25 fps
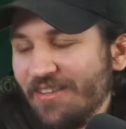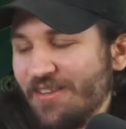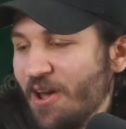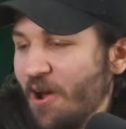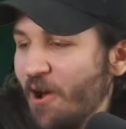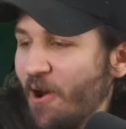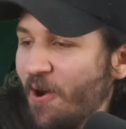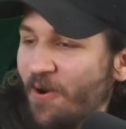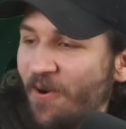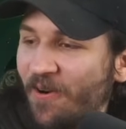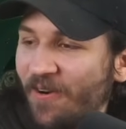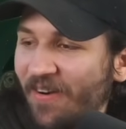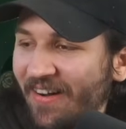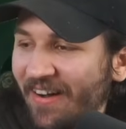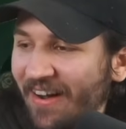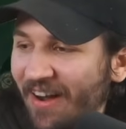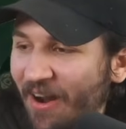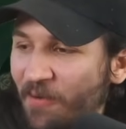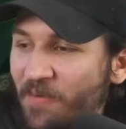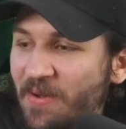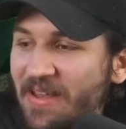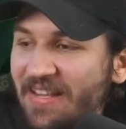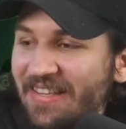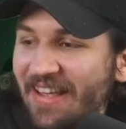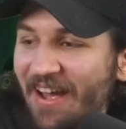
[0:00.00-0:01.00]
Yo,
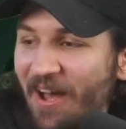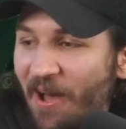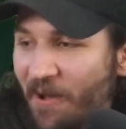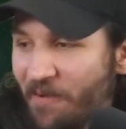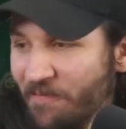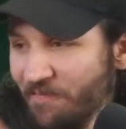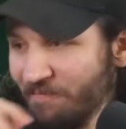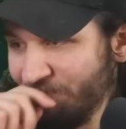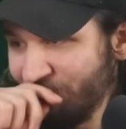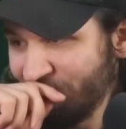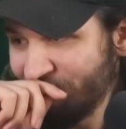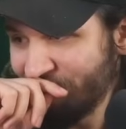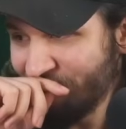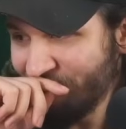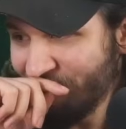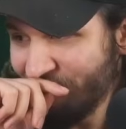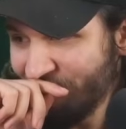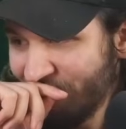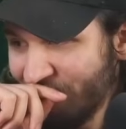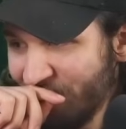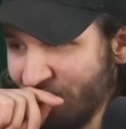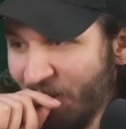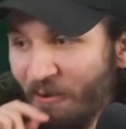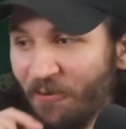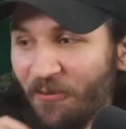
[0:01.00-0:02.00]
are we dumb?
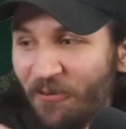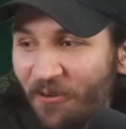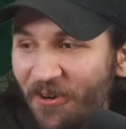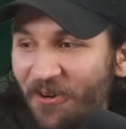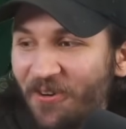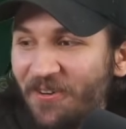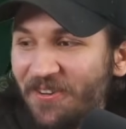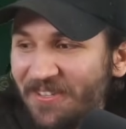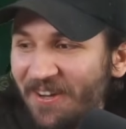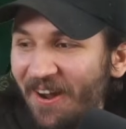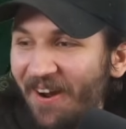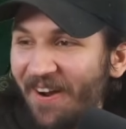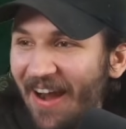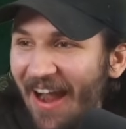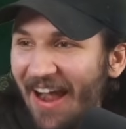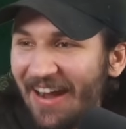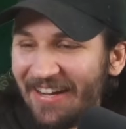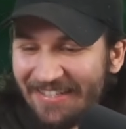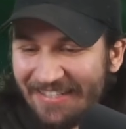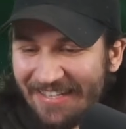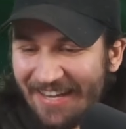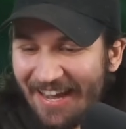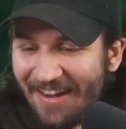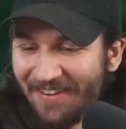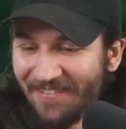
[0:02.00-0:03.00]
Yo, Recruits are
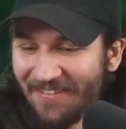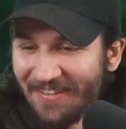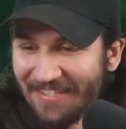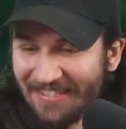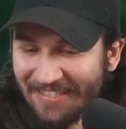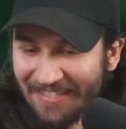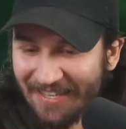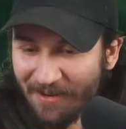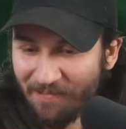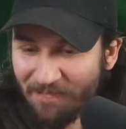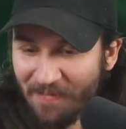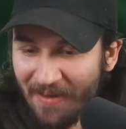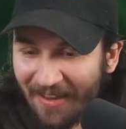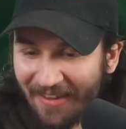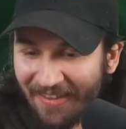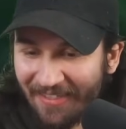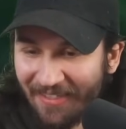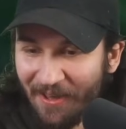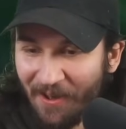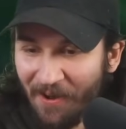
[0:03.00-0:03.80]
actually kind of a sick pick,